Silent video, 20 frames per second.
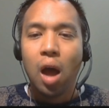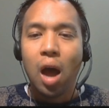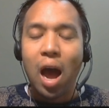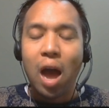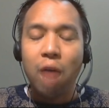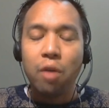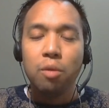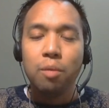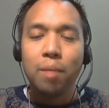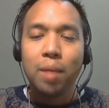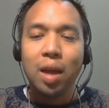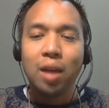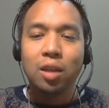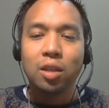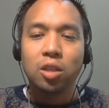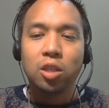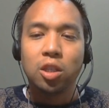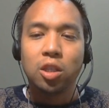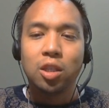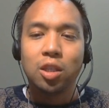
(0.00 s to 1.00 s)
I remain
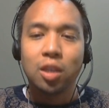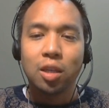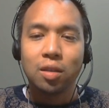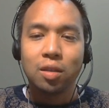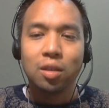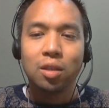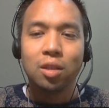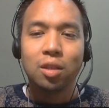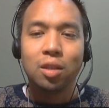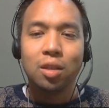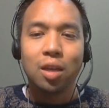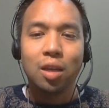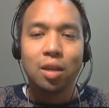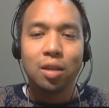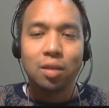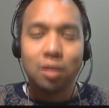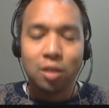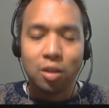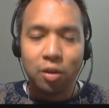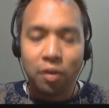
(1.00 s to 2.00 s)
as
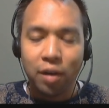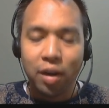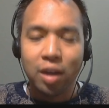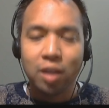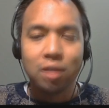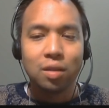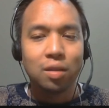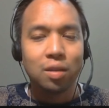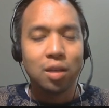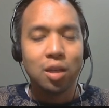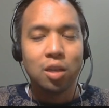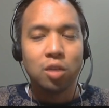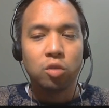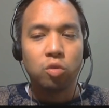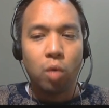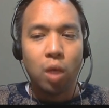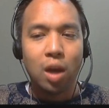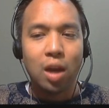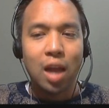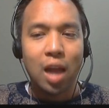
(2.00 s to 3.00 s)
Divine Justinia's
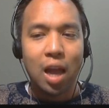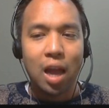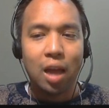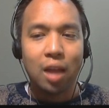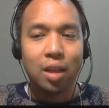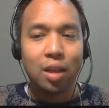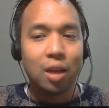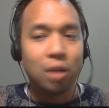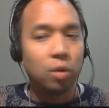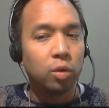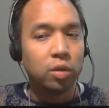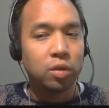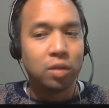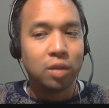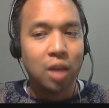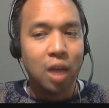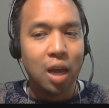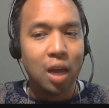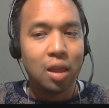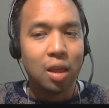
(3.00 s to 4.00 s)
right hand and will
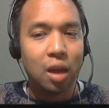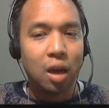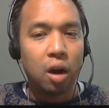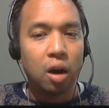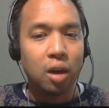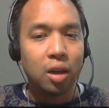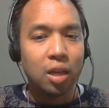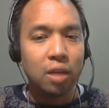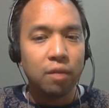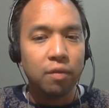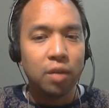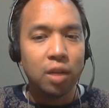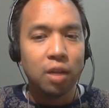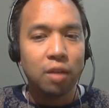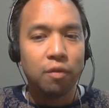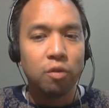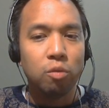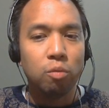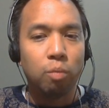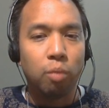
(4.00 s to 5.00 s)
stay there even
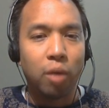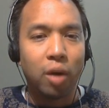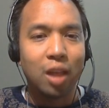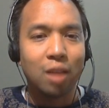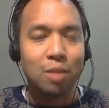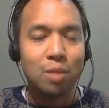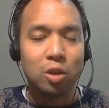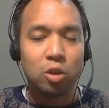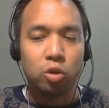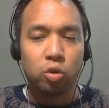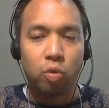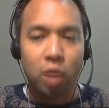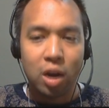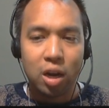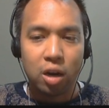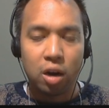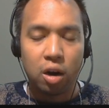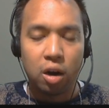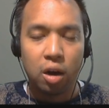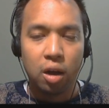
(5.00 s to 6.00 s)
if you brand me
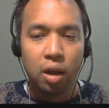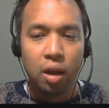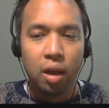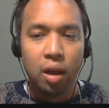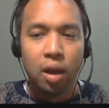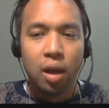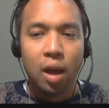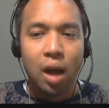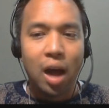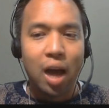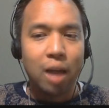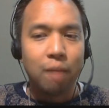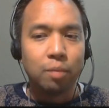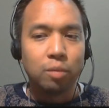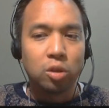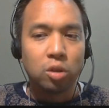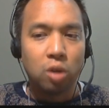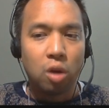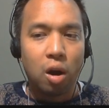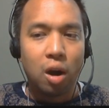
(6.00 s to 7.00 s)
traitor. I am
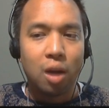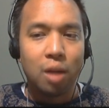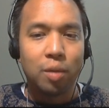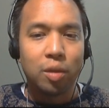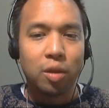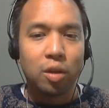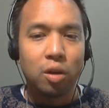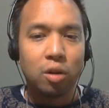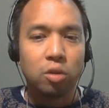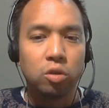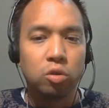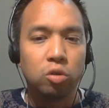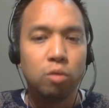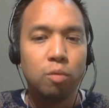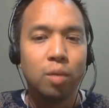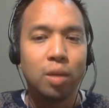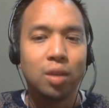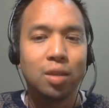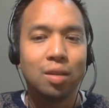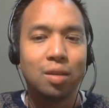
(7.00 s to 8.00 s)
sorry, but there is too
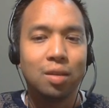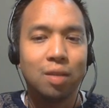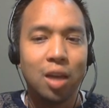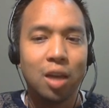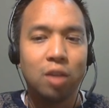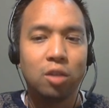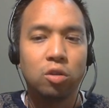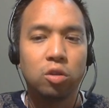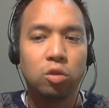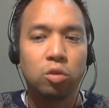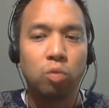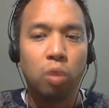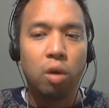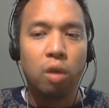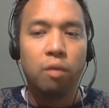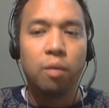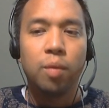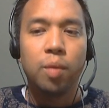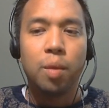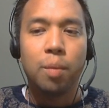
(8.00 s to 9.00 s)
much at stake to
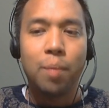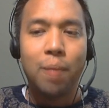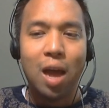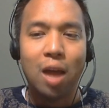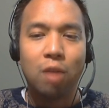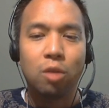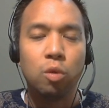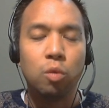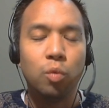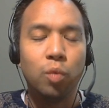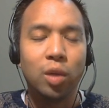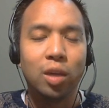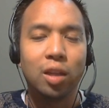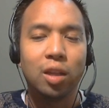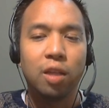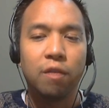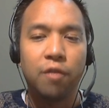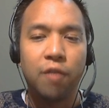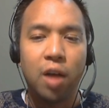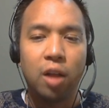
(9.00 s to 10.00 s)
swerve from the path we
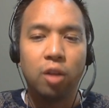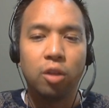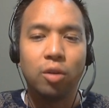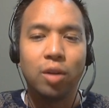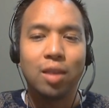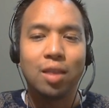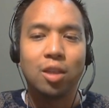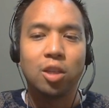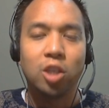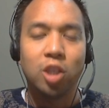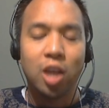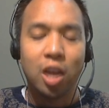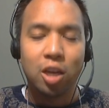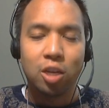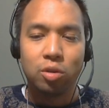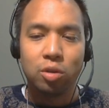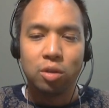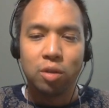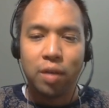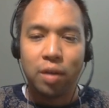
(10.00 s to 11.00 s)
willingly followed at the
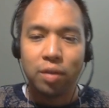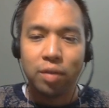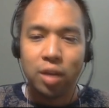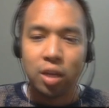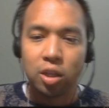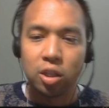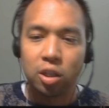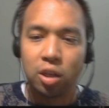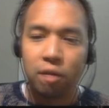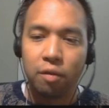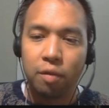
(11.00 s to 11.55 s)
Chantry's Foundation.